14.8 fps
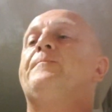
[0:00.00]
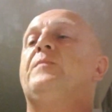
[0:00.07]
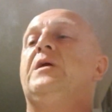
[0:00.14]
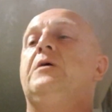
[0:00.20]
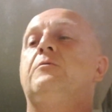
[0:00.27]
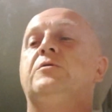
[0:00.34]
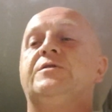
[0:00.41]

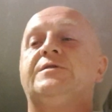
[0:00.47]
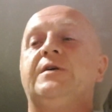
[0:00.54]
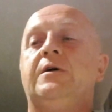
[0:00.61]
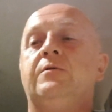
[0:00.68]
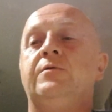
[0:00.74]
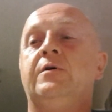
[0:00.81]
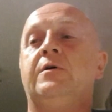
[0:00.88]
It was
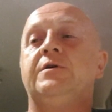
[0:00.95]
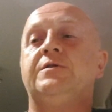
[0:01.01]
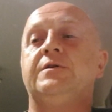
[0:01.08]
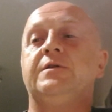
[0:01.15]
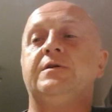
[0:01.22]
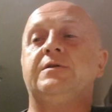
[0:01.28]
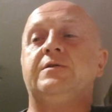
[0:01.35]
so nice
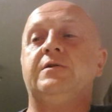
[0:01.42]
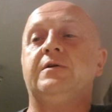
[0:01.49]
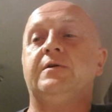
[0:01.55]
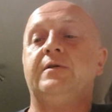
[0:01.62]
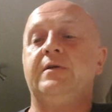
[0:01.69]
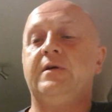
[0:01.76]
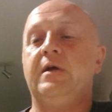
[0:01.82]
at the
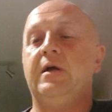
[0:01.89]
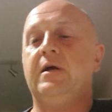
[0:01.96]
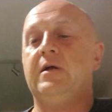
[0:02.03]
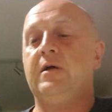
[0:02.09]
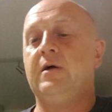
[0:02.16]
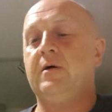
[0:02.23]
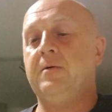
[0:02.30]
start of the
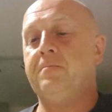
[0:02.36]
year.